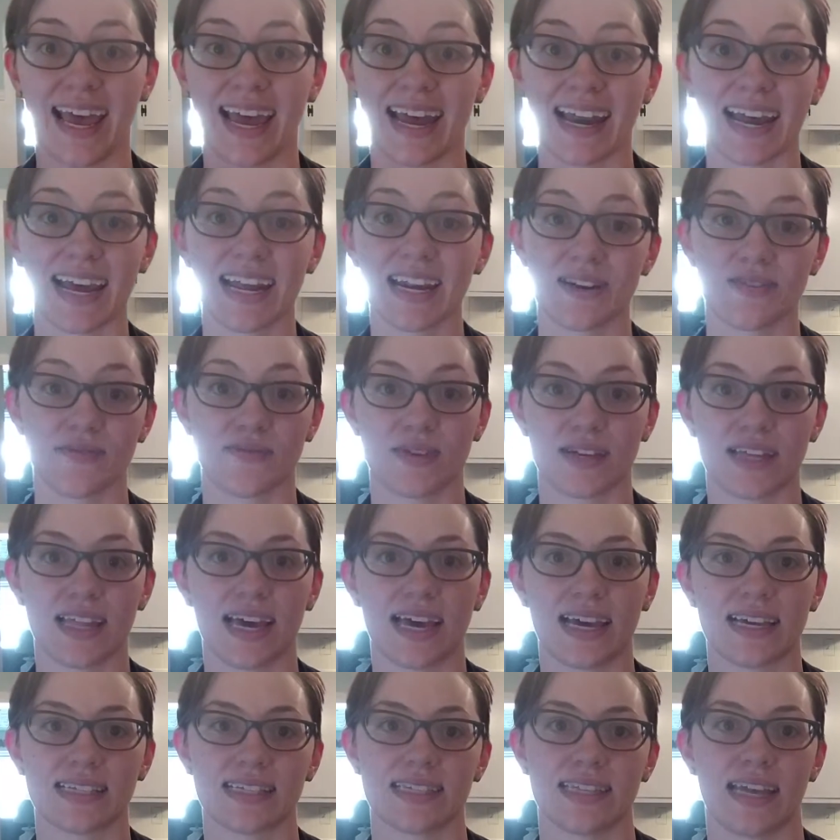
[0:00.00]
And I didn't
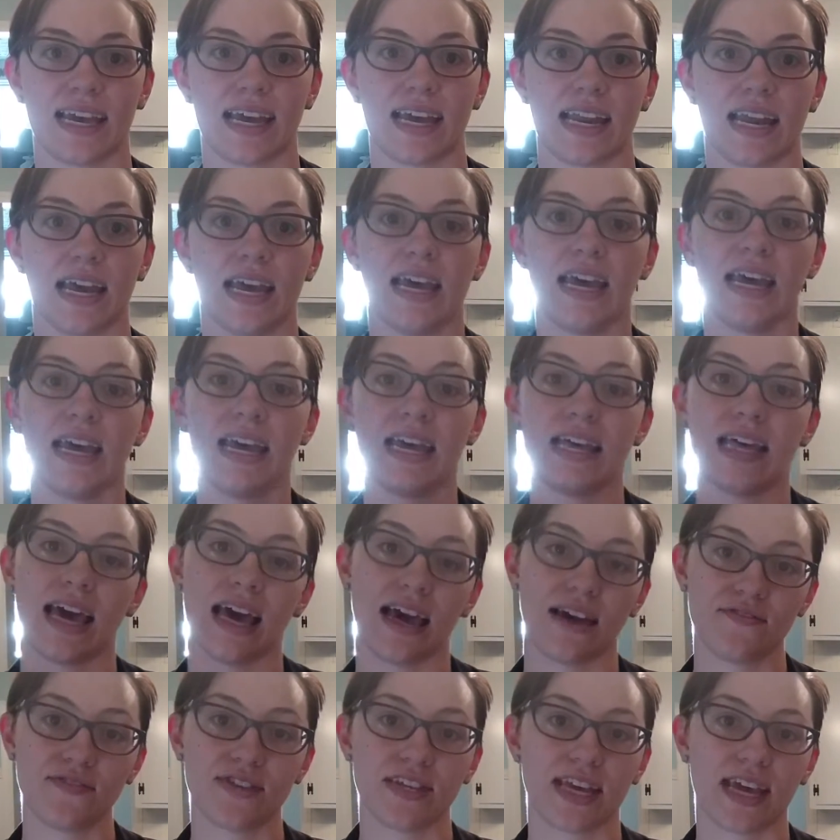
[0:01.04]
realize that
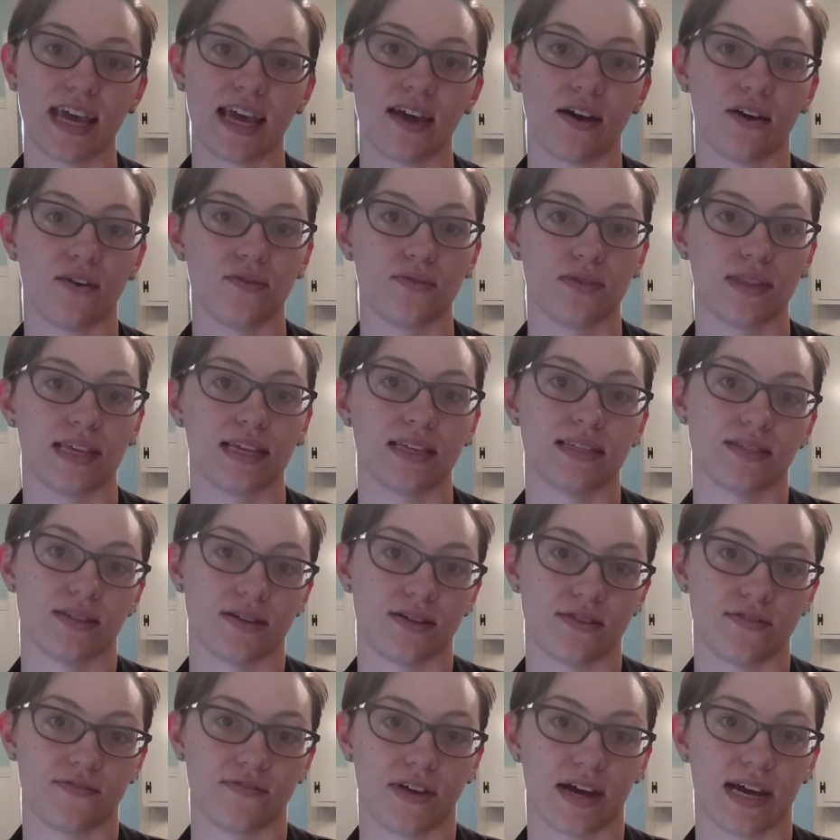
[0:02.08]
FDA only
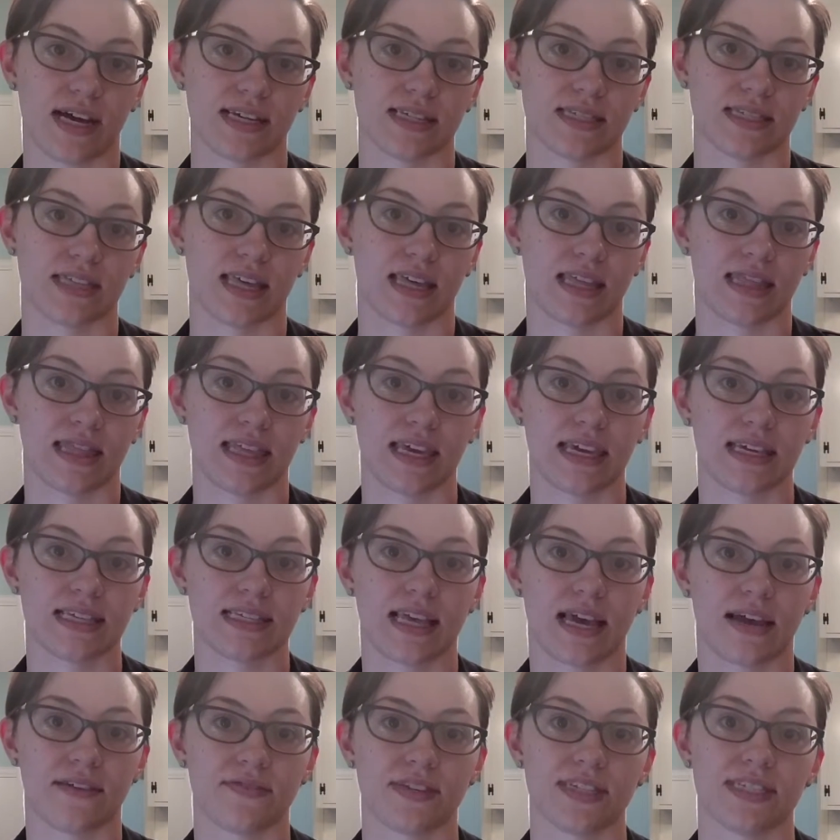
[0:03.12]
certifies that things
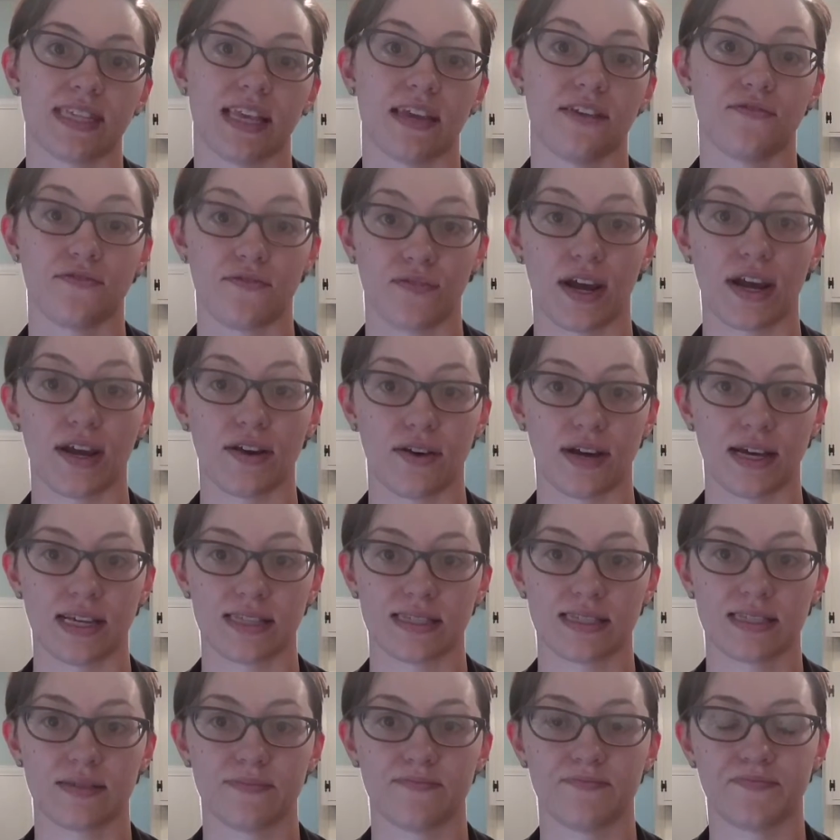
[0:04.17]
have to say
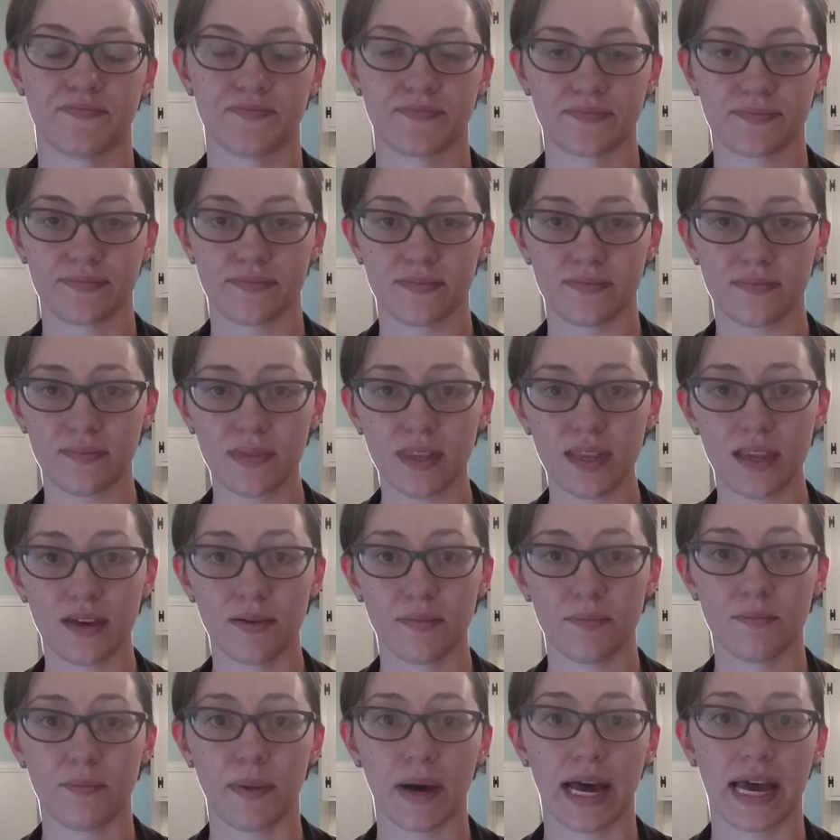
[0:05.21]
fragrance,
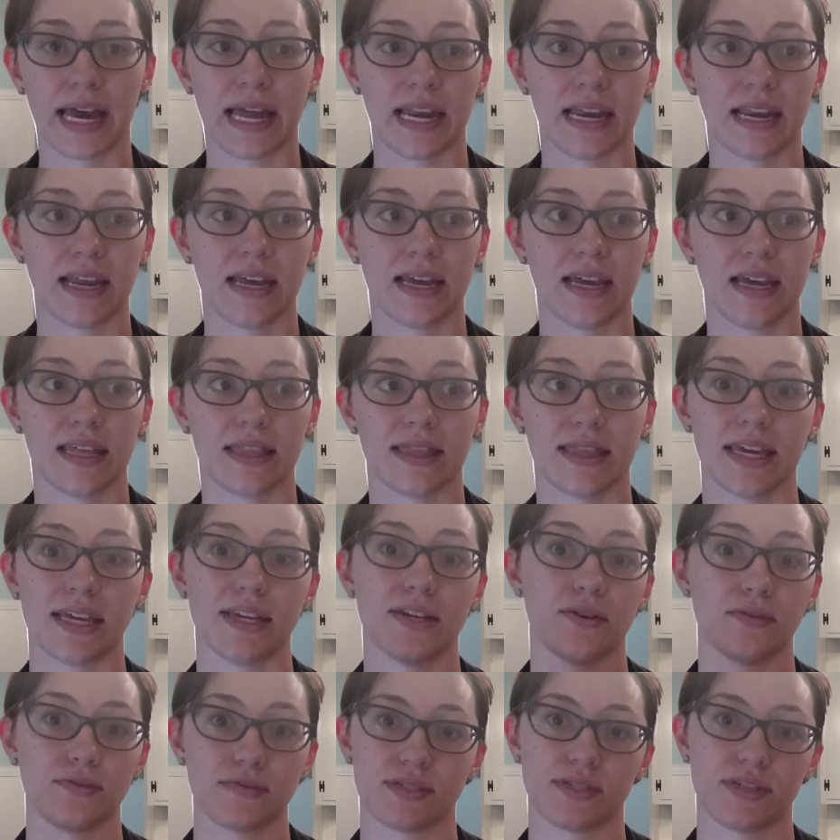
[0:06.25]
but they
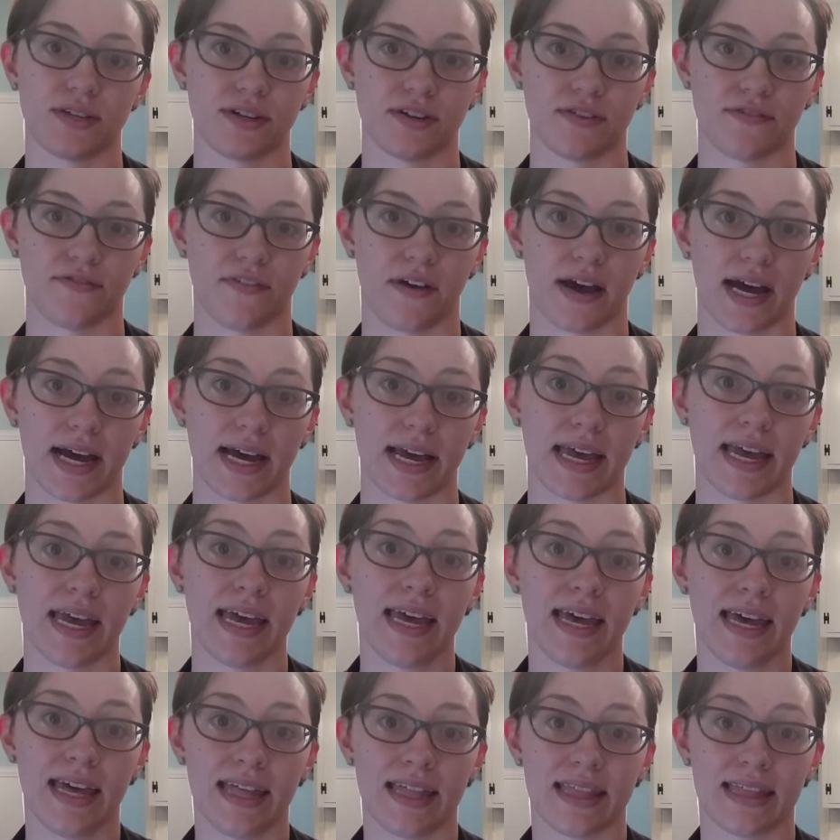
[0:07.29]
don't certify
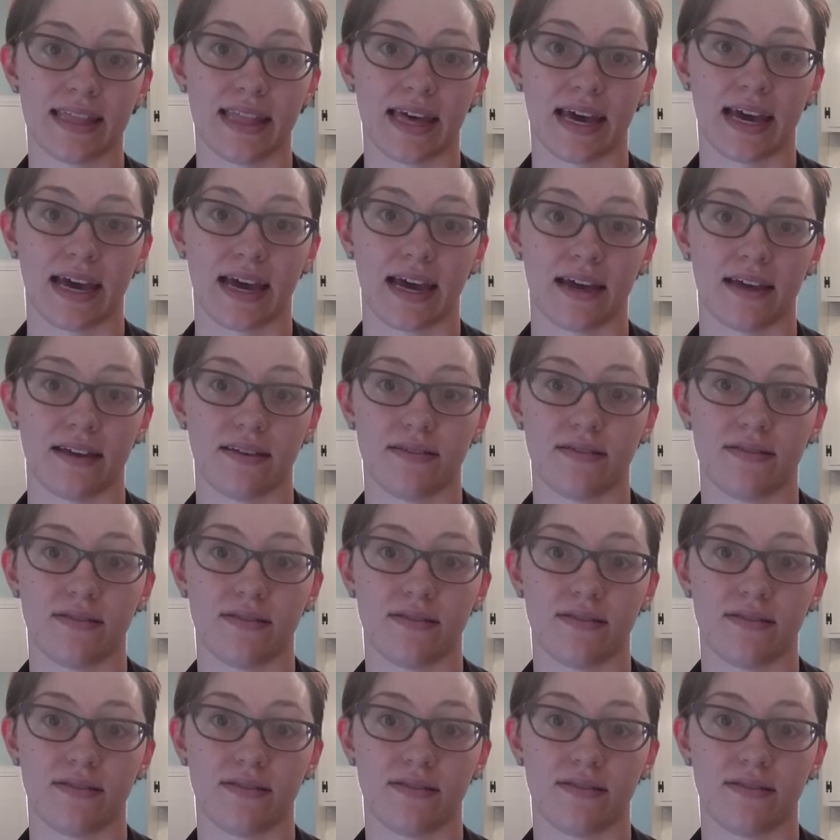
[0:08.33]
that,